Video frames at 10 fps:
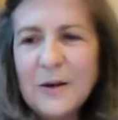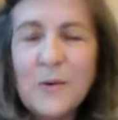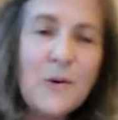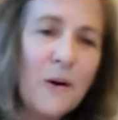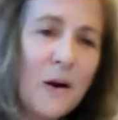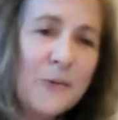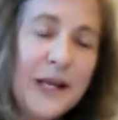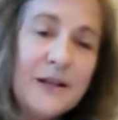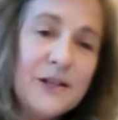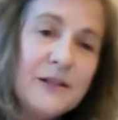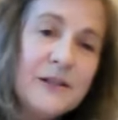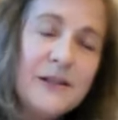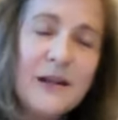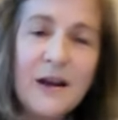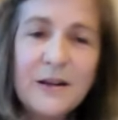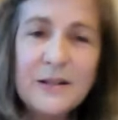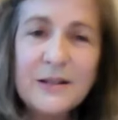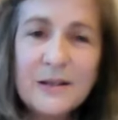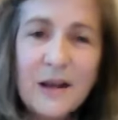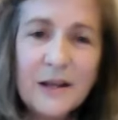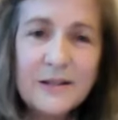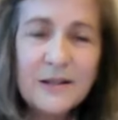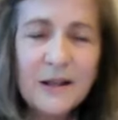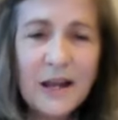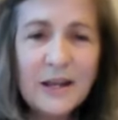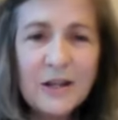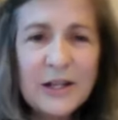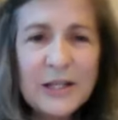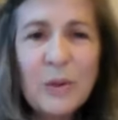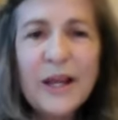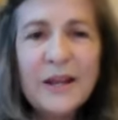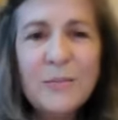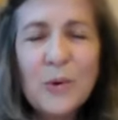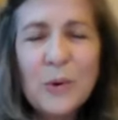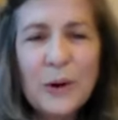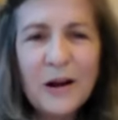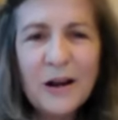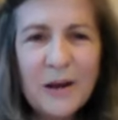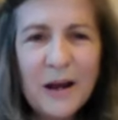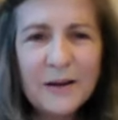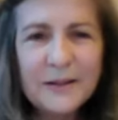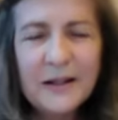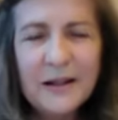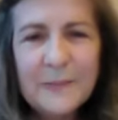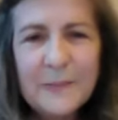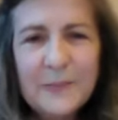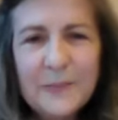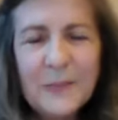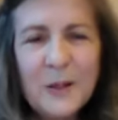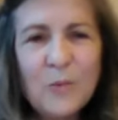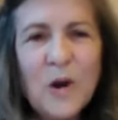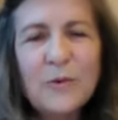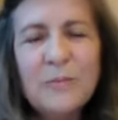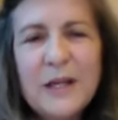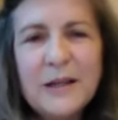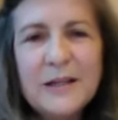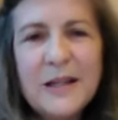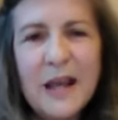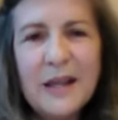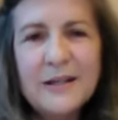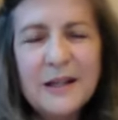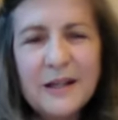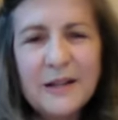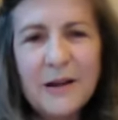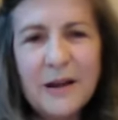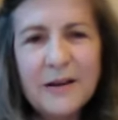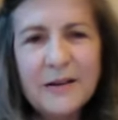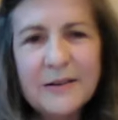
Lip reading: or we can just discuss and I can explain more about what would be contained in